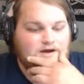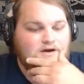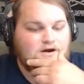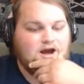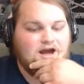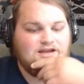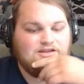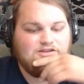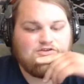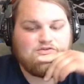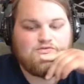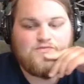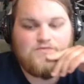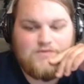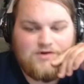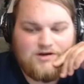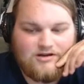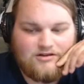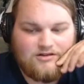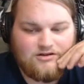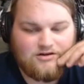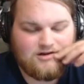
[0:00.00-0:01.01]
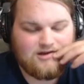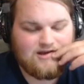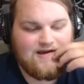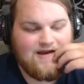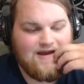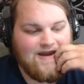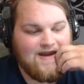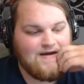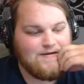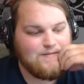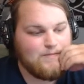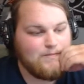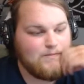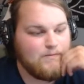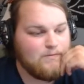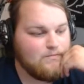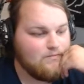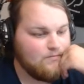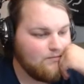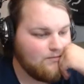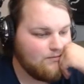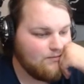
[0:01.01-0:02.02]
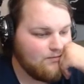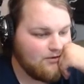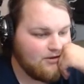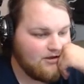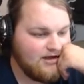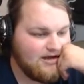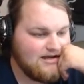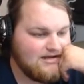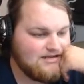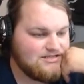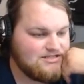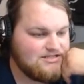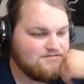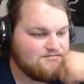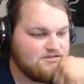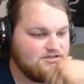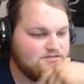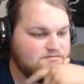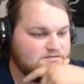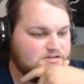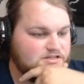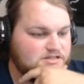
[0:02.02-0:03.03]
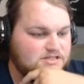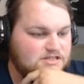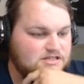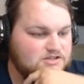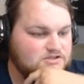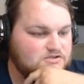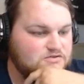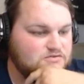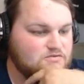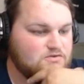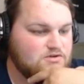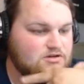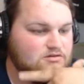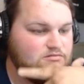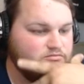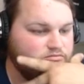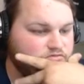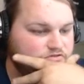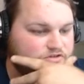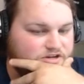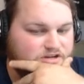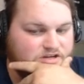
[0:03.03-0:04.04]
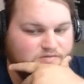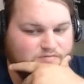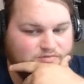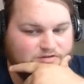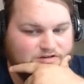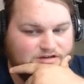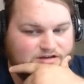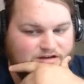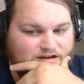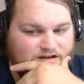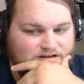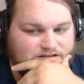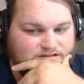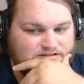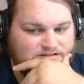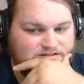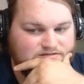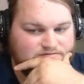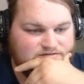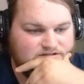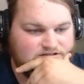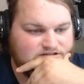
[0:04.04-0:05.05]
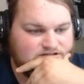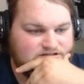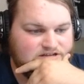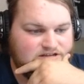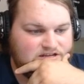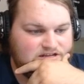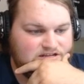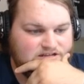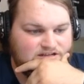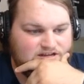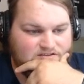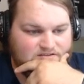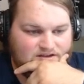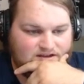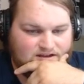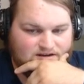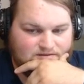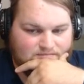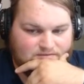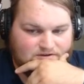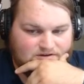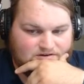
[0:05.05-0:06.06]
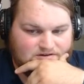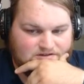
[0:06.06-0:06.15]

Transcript: I do want to look at Plecostomus, because I do want to breed Plecostomus. Now they got a bigger